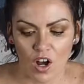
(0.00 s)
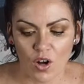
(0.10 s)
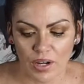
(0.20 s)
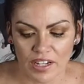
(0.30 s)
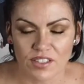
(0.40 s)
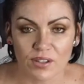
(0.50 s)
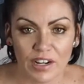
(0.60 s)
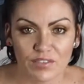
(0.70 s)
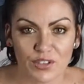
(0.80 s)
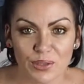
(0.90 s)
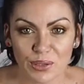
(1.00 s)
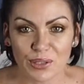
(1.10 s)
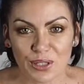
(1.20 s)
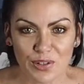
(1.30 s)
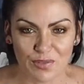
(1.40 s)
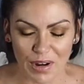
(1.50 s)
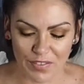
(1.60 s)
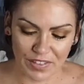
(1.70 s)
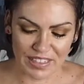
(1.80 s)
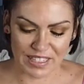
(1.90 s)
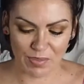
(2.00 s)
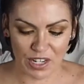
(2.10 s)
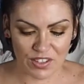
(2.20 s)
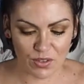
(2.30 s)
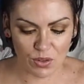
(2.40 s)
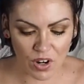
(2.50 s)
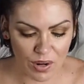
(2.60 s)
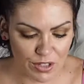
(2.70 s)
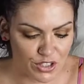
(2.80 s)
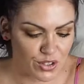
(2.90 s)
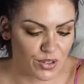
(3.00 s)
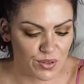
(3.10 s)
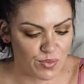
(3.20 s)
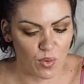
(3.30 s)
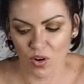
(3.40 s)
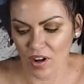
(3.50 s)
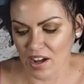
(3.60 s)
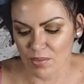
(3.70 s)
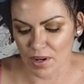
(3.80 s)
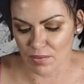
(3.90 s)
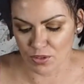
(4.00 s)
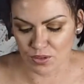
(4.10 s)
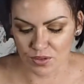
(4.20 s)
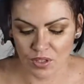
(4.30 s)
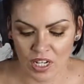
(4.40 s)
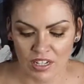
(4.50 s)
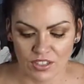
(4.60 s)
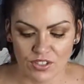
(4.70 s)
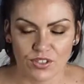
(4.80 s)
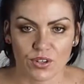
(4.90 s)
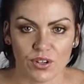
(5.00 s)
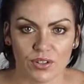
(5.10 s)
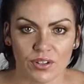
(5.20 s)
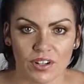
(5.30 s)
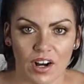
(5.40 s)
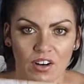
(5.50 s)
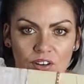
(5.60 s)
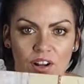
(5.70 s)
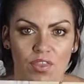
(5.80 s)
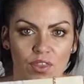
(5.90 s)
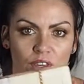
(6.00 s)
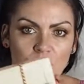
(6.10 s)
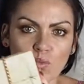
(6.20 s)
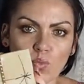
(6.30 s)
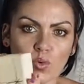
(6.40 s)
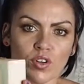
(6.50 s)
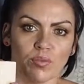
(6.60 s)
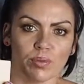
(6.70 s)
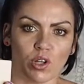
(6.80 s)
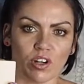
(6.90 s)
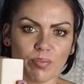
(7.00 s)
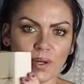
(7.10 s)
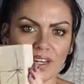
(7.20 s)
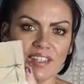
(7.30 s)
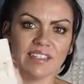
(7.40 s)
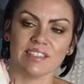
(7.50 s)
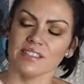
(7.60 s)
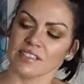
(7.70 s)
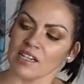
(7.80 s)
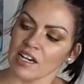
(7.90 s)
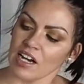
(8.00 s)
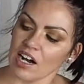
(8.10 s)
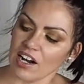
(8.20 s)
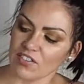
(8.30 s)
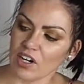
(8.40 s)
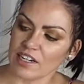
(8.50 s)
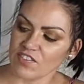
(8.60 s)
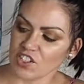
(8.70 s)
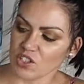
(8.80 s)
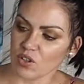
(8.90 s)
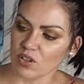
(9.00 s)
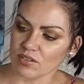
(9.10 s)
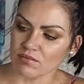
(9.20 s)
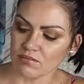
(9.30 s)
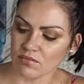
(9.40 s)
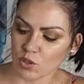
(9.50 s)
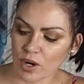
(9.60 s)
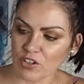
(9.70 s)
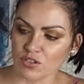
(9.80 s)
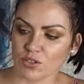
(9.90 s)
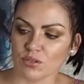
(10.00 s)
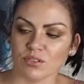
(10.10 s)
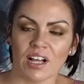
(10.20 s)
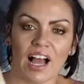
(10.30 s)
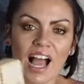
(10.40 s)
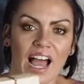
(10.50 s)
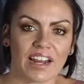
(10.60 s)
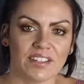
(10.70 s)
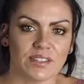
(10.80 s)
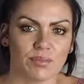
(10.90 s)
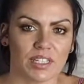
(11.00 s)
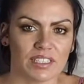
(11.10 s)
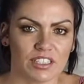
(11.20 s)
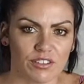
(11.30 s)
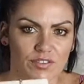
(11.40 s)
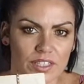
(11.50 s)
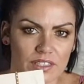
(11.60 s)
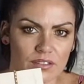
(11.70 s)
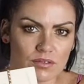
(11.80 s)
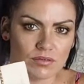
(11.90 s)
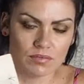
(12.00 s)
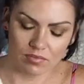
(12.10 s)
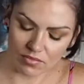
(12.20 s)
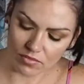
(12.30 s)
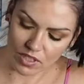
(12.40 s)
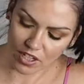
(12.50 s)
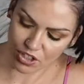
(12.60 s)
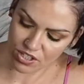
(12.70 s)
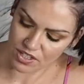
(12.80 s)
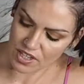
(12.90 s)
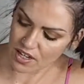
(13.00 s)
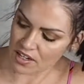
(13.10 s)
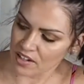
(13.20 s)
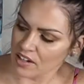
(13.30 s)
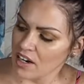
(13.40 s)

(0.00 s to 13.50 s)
Okay, so I have glue all over my fingers, but I thought I would show you what I am up to. So on the wood block piece, I've kind of just gone quite neutral, added some calligraphy little touches there,